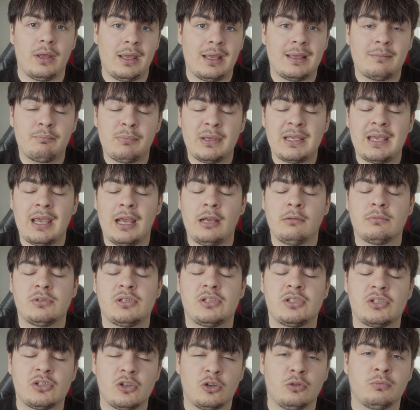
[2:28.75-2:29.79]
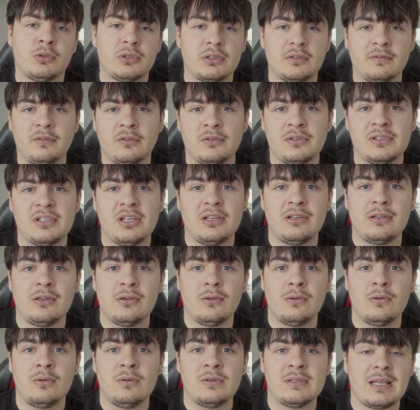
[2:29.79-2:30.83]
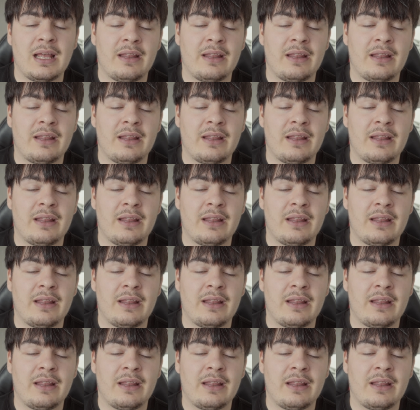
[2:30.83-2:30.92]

it became so much fun to use,